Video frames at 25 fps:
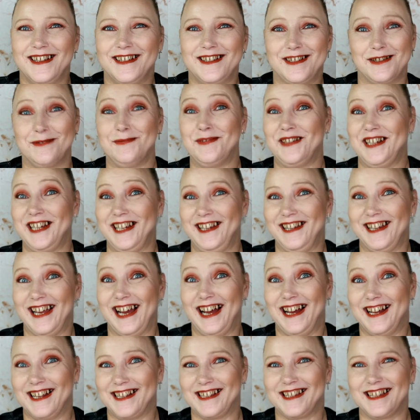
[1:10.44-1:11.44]
Somebody in the
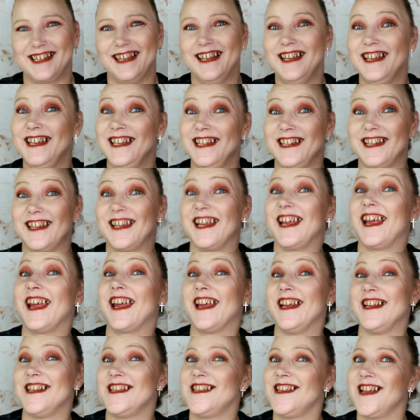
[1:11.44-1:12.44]
house, you'd think
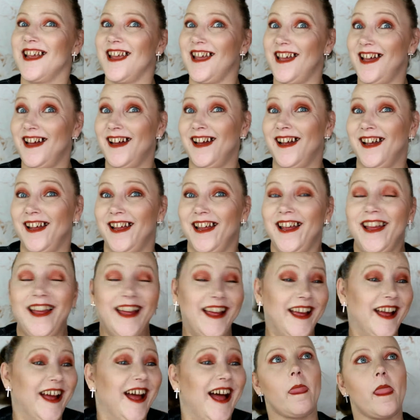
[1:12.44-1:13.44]
it's a cat.
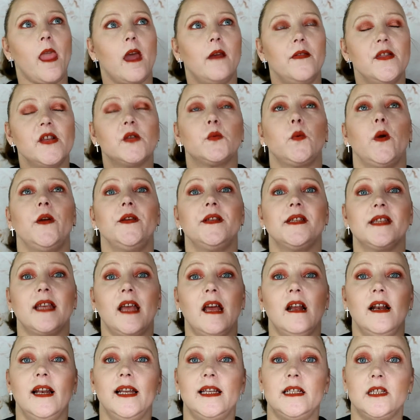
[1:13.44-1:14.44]
This won't
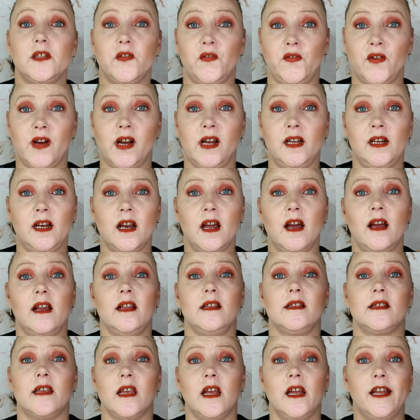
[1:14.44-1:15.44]
settle into fine
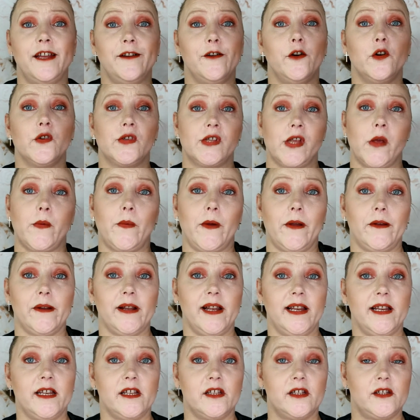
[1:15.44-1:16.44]
lines. It also won't
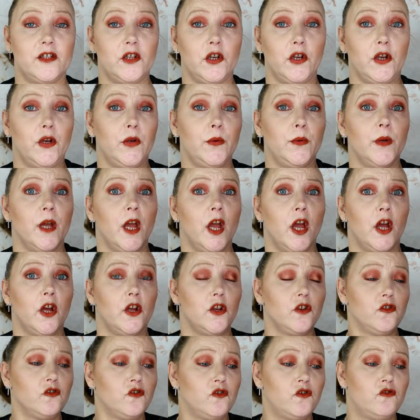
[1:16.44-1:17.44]
cling to
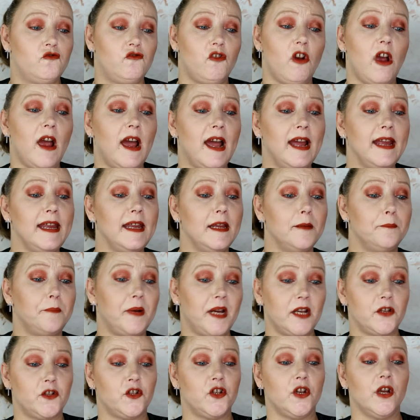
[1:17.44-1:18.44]
dry
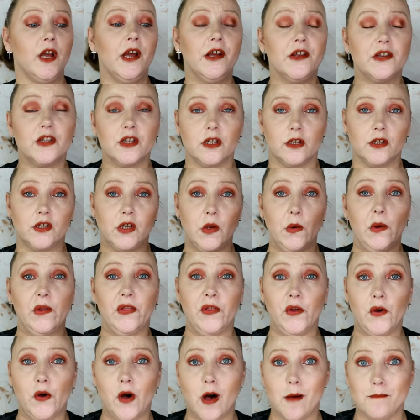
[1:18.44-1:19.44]
patches, so I
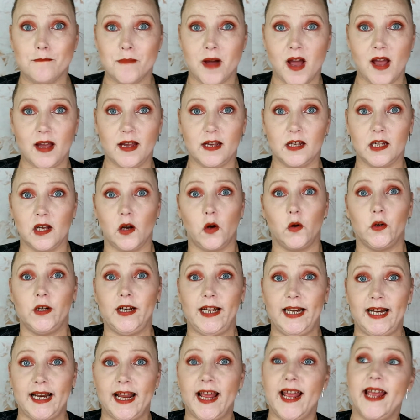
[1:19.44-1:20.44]
thought on my
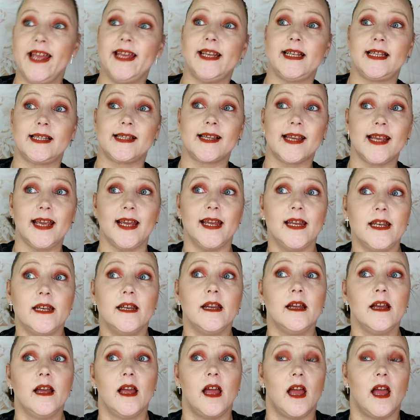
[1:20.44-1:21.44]
oily skin
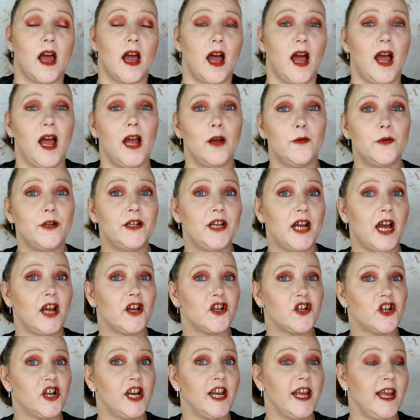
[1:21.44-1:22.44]
I would
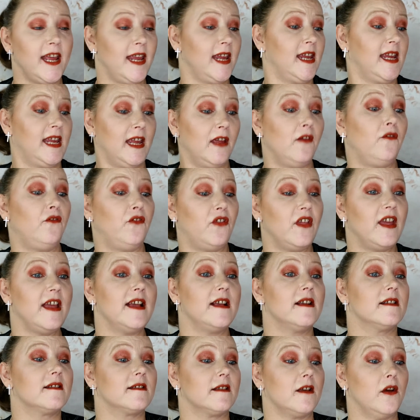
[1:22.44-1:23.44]
actually give
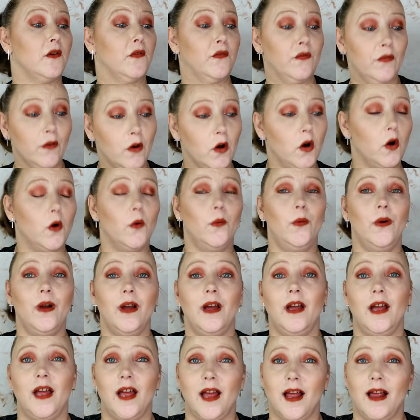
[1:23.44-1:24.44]
this a full
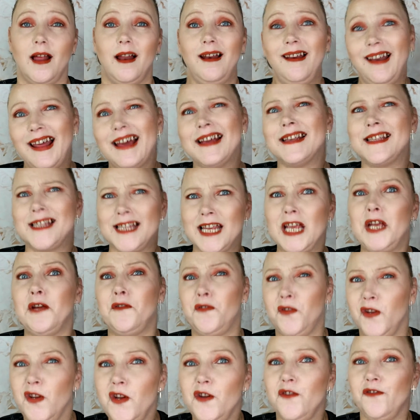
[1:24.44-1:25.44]
let's see
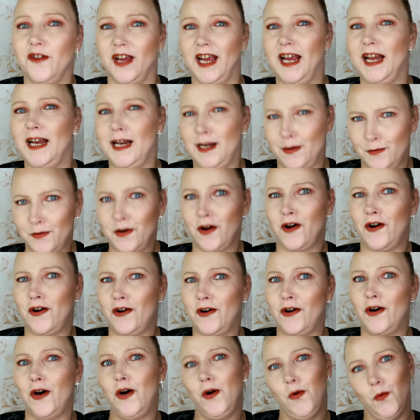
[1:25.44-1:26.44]
if you really
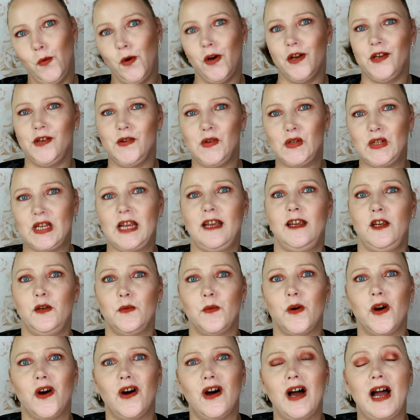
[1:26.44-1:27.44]
are what you say
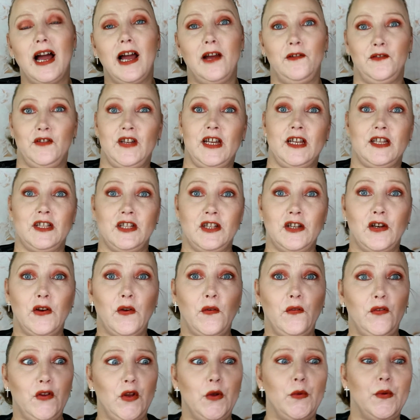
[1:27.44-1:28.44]
you are. I've tested a
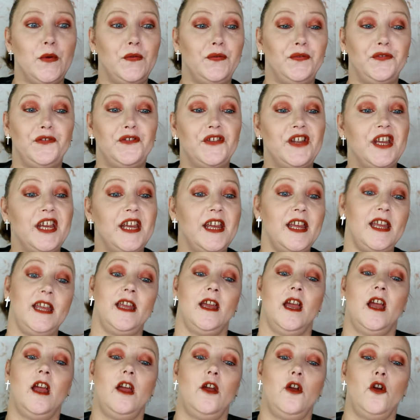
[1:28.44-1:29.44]
few of the
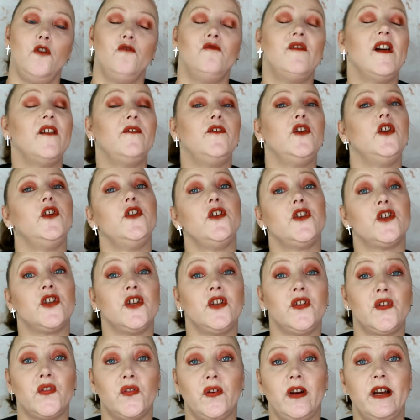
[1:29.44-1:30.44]

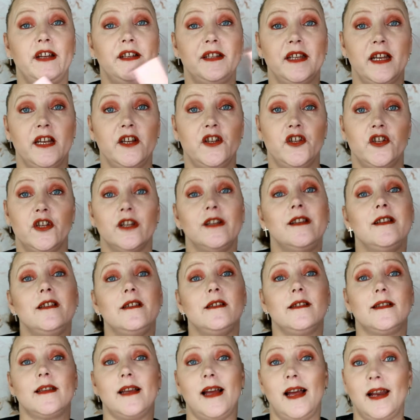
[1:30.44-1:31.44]
Revolution's
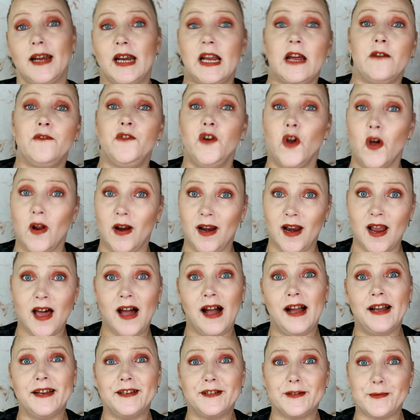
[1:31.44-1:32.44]
foundations and I've not
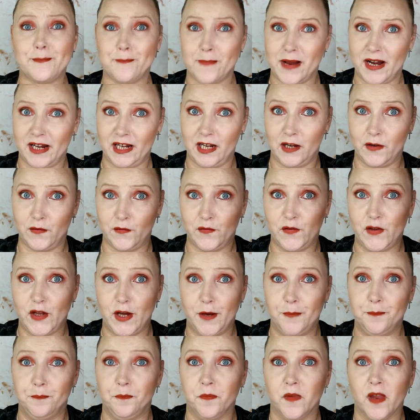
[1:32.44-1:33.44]
liked many of
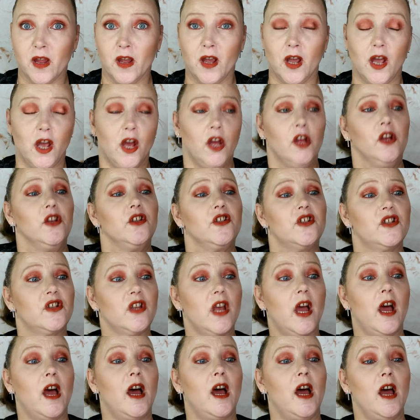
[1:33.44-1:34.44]
them,
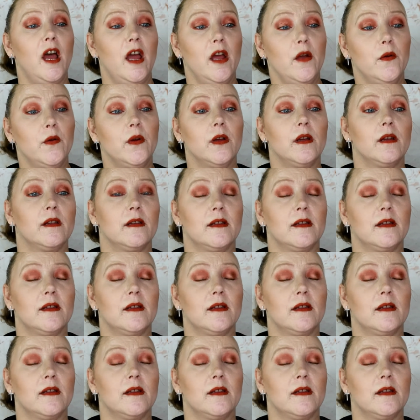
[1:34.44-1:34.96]
so I'm